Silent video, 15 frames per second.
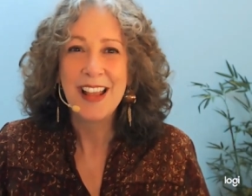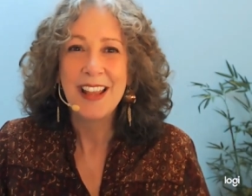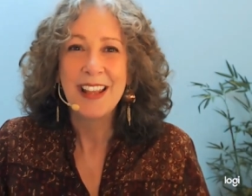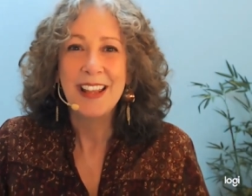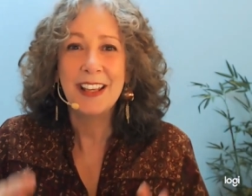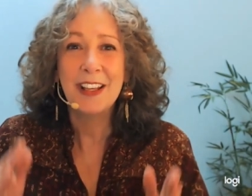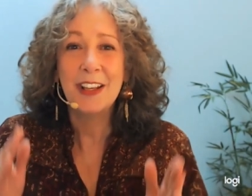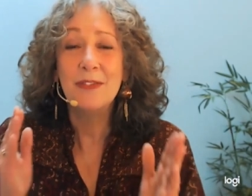
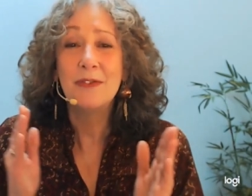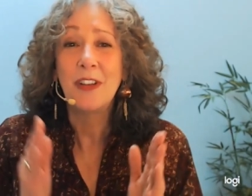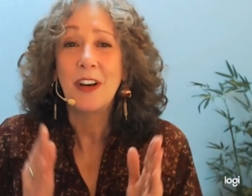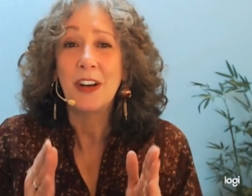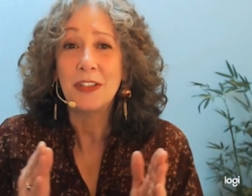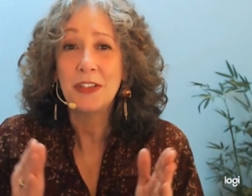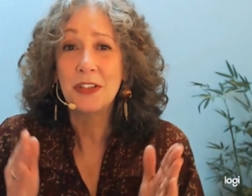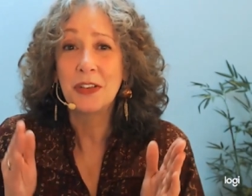It can
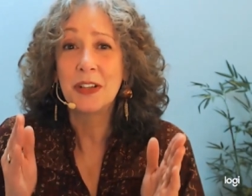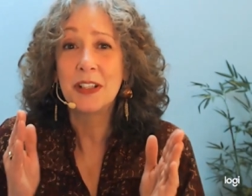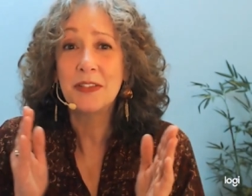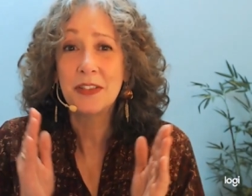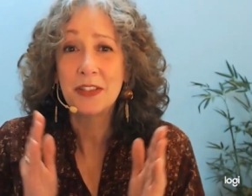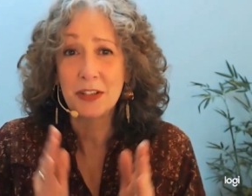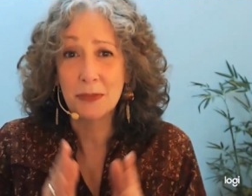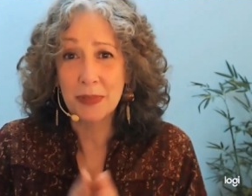foster
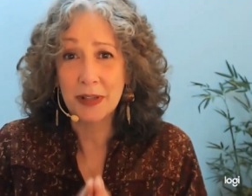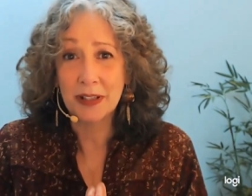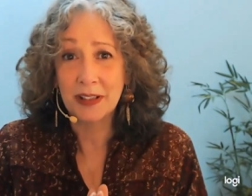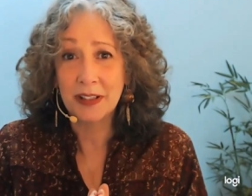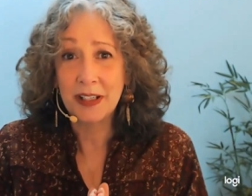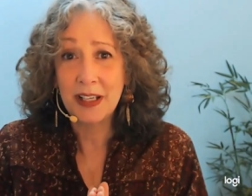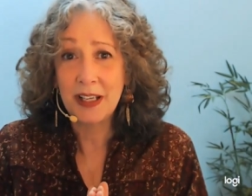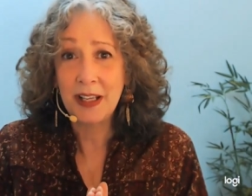
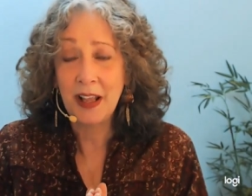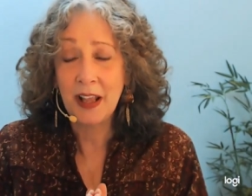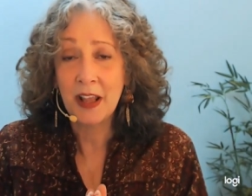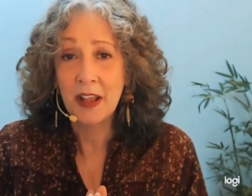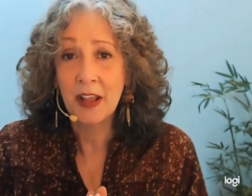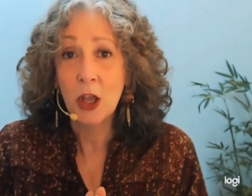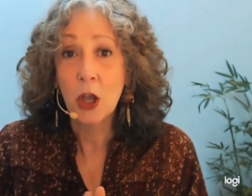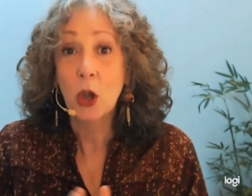instability
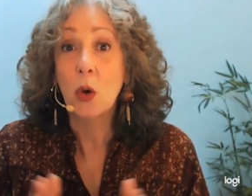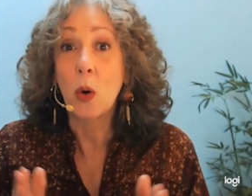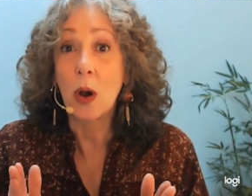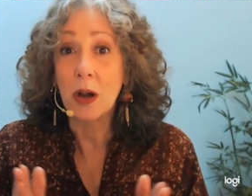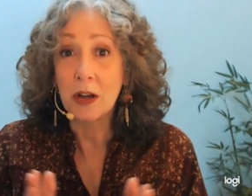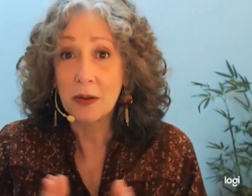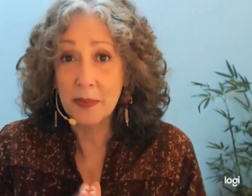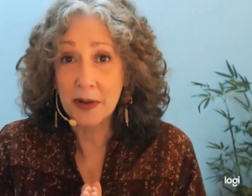
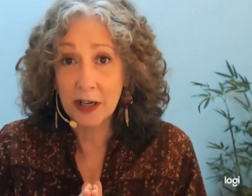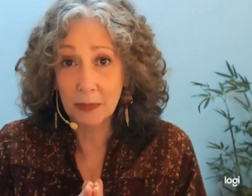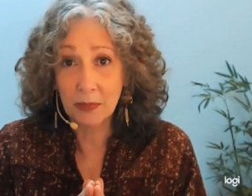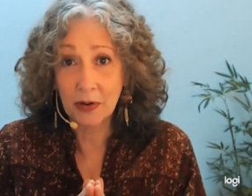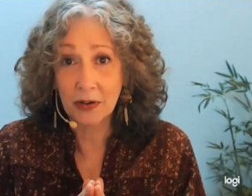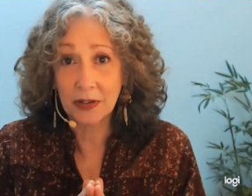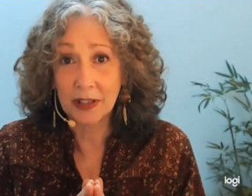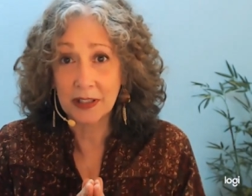quagmire
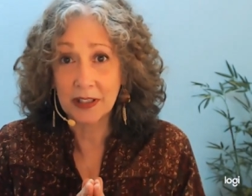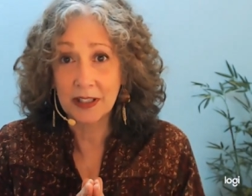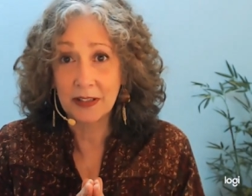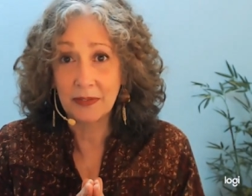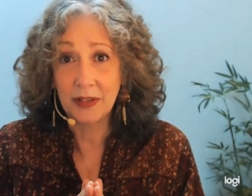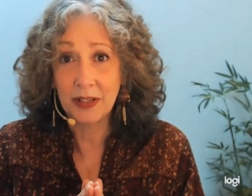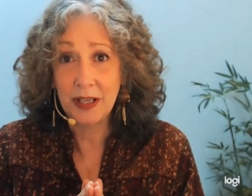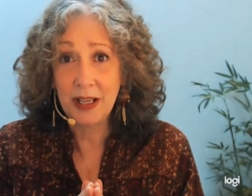
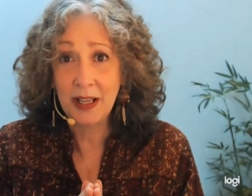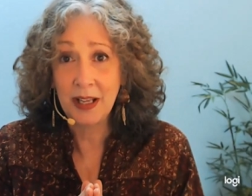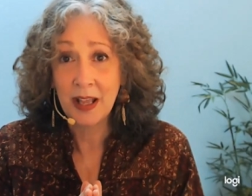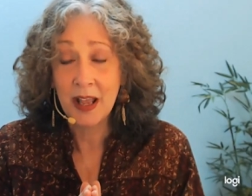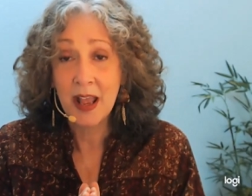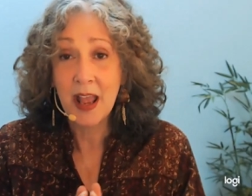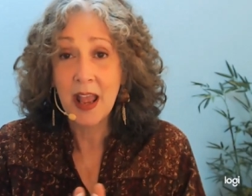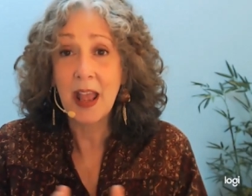productivity,
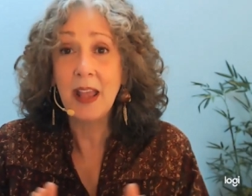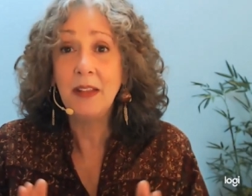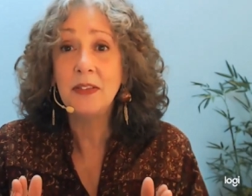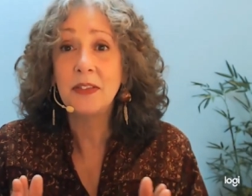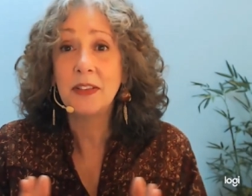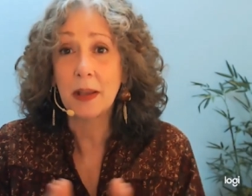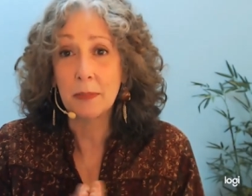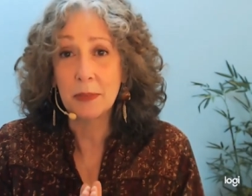and
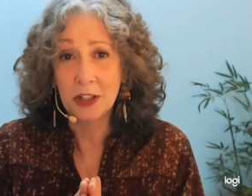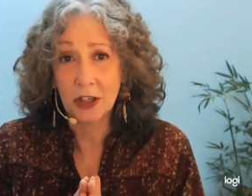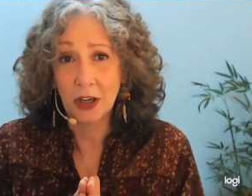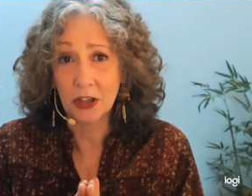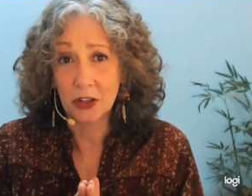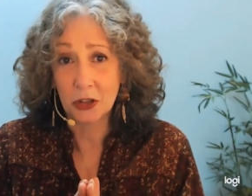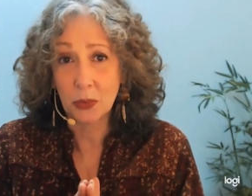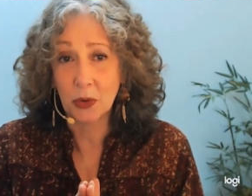
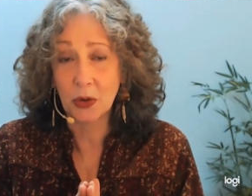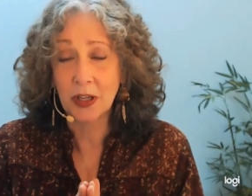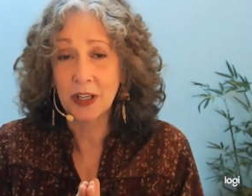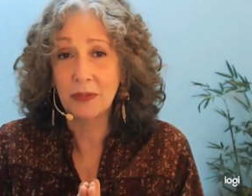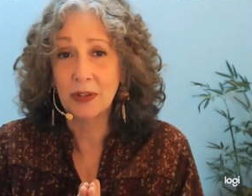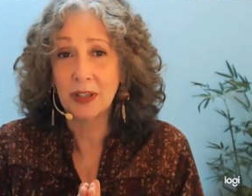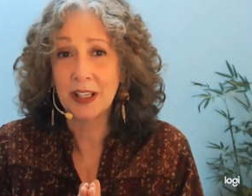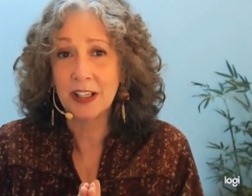sabotage working
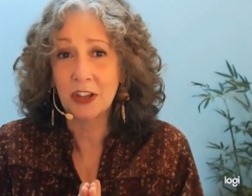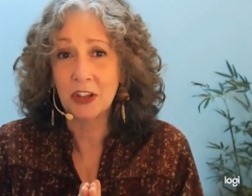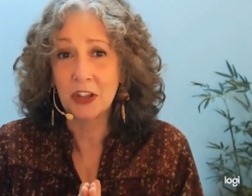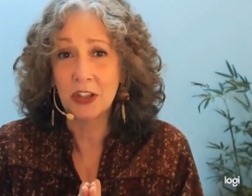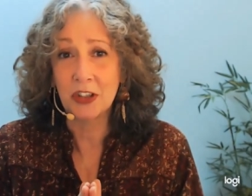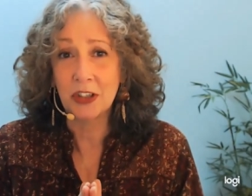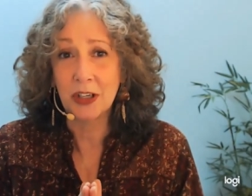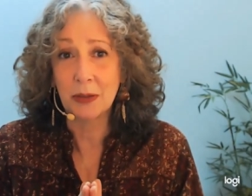
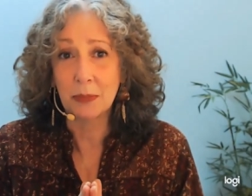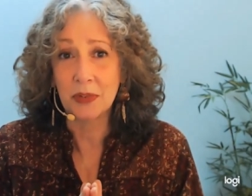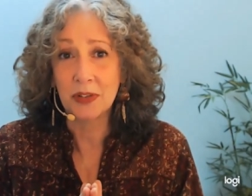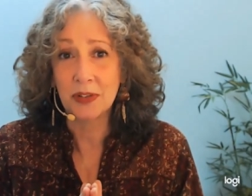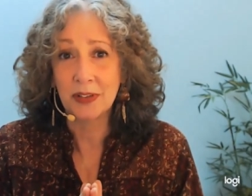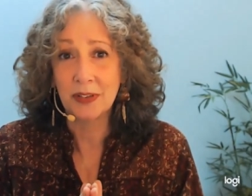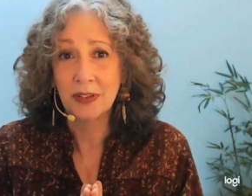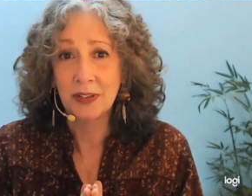relationships.